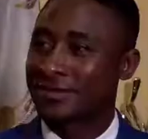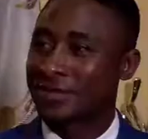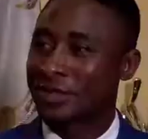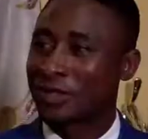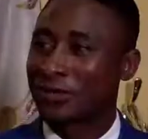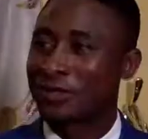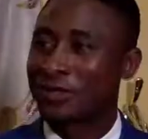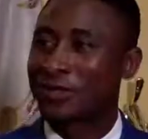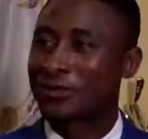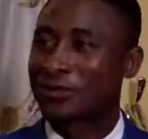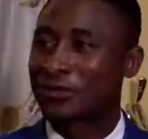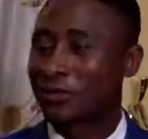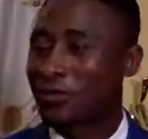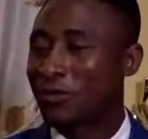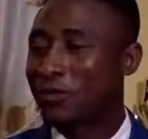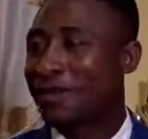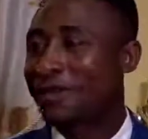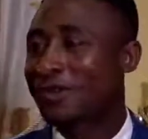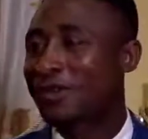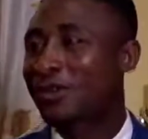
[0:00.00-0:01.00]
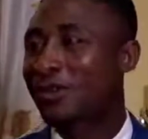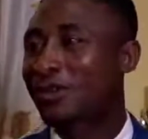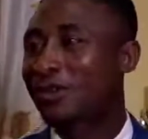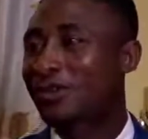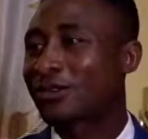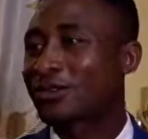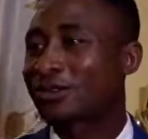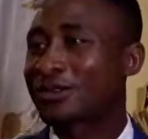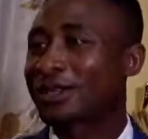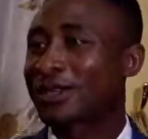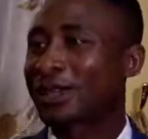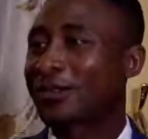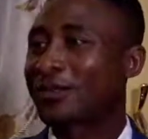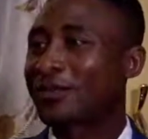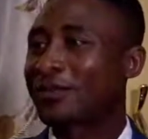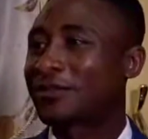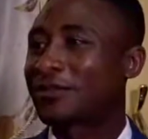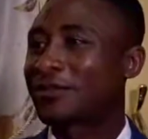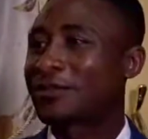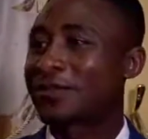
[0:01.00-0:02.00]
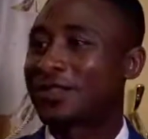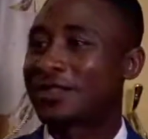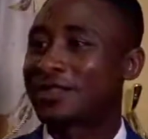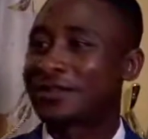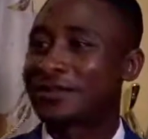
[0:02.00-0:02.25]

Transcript: Because so many calls coming from the